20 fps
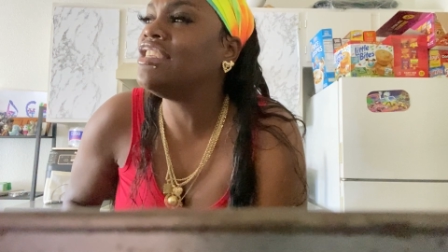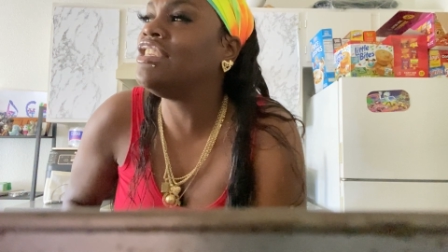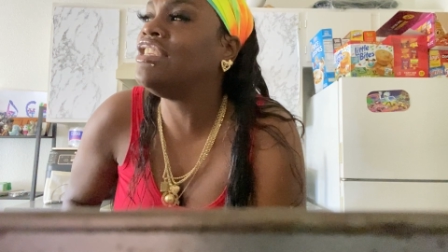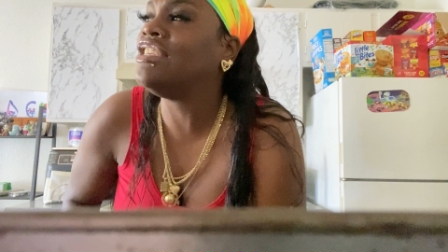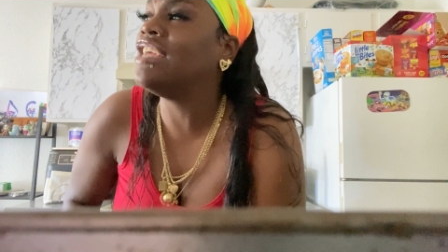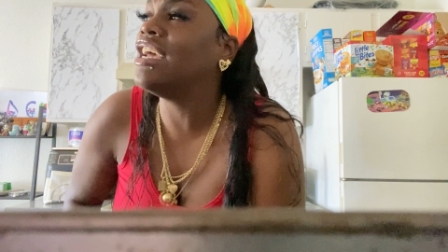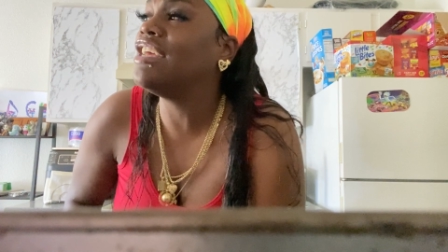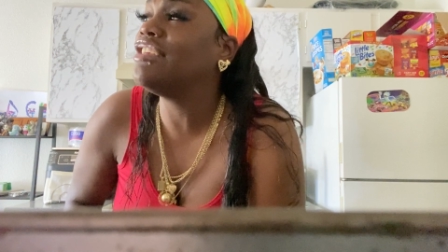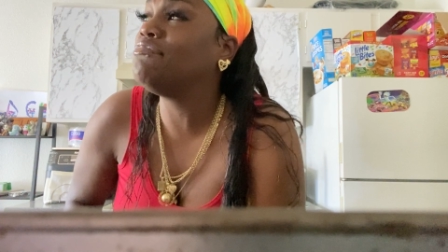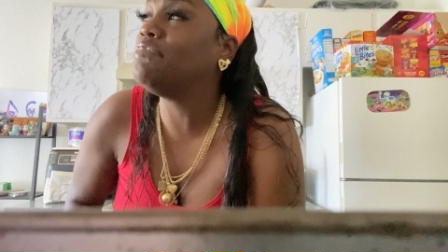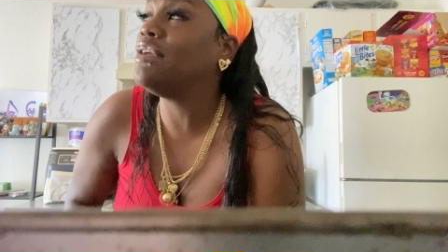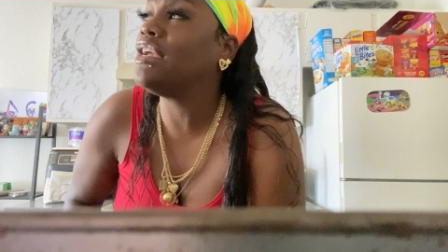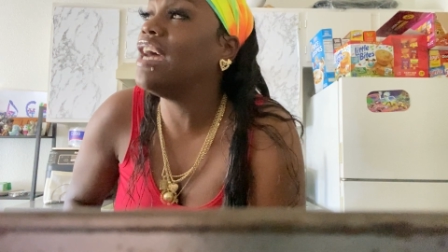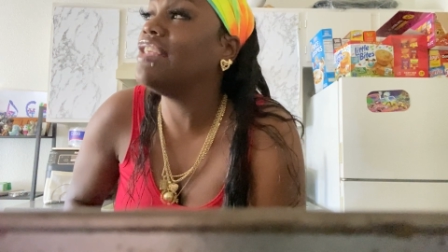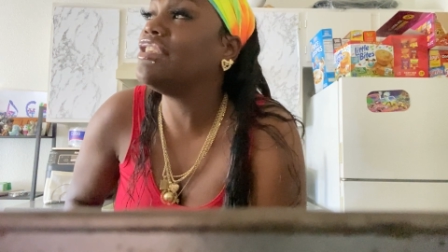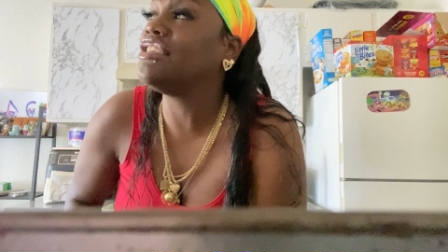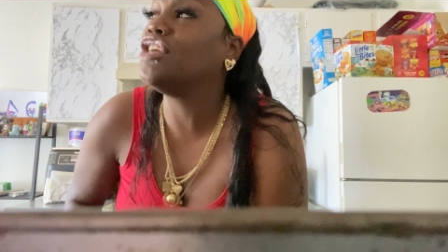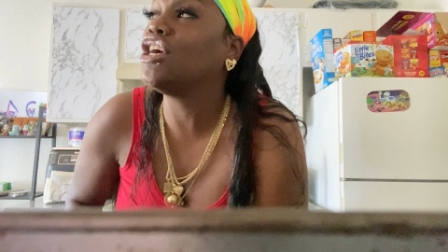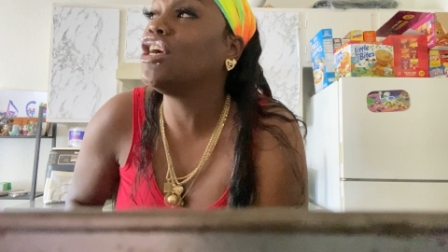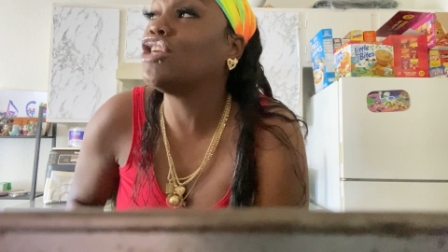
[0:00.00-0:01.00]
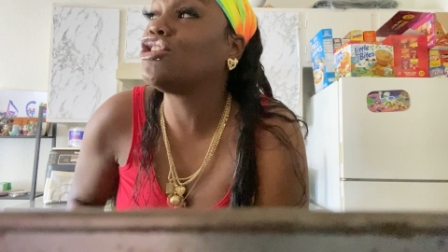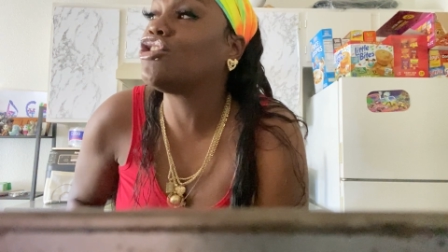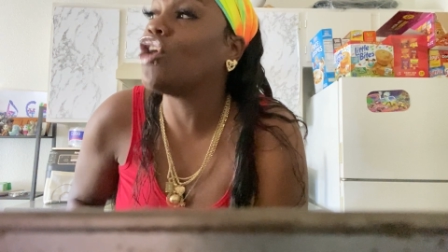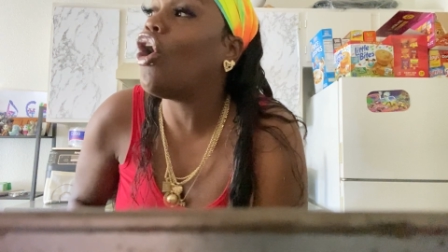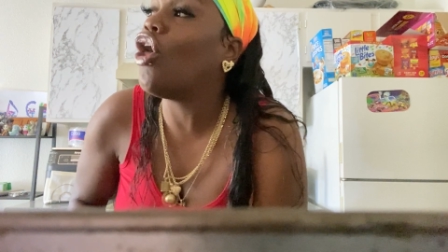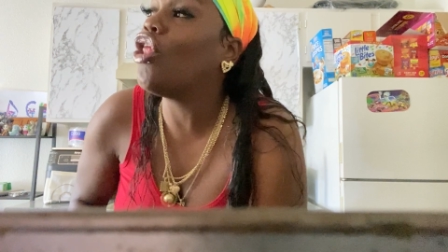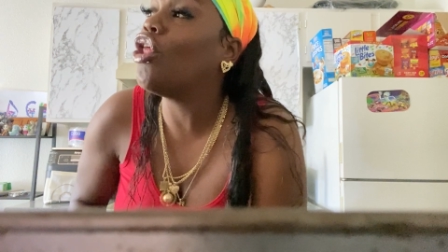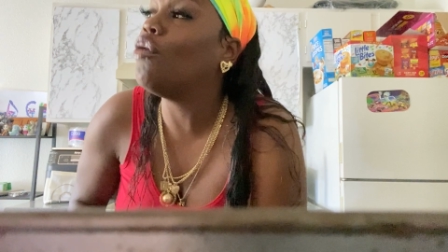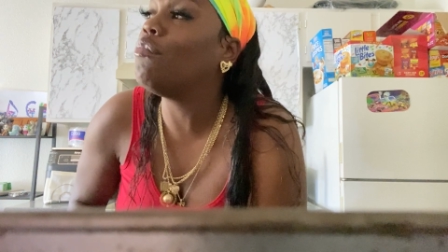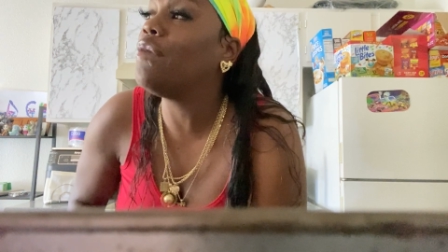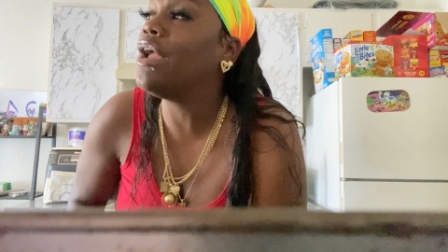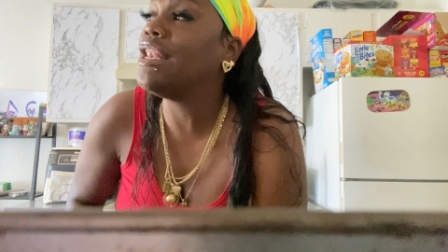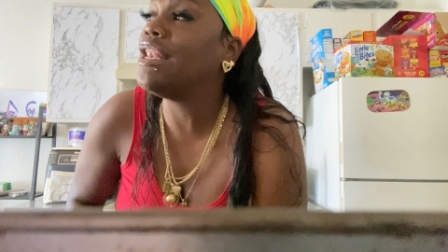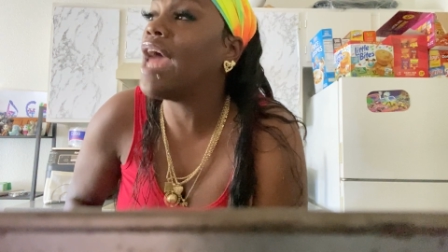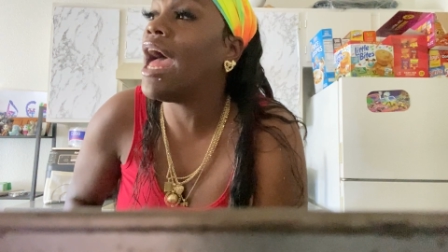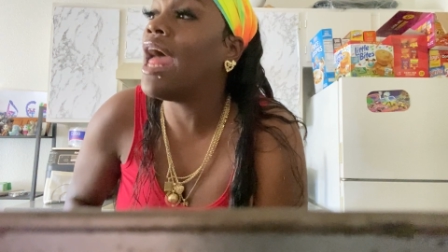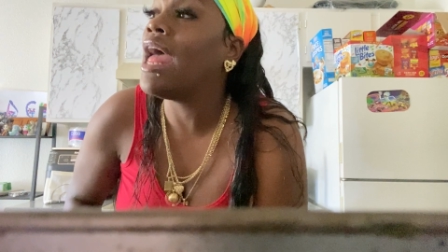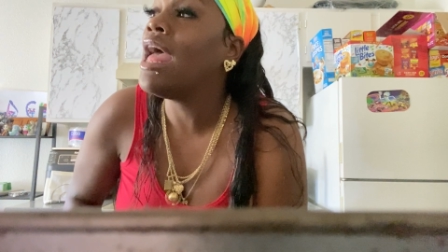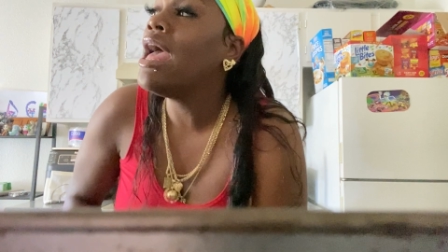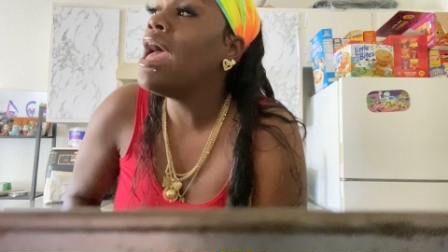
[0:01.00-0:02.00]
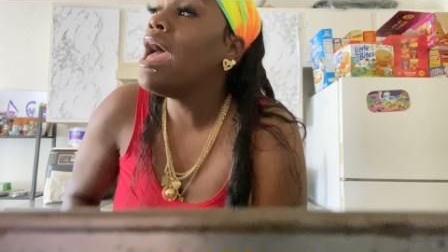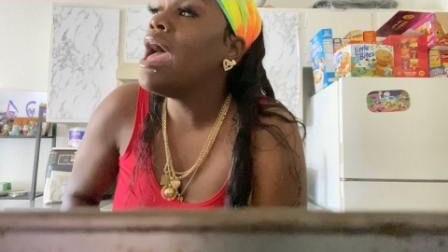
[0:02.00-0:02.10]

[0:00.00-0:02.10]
just because it took a toll on me that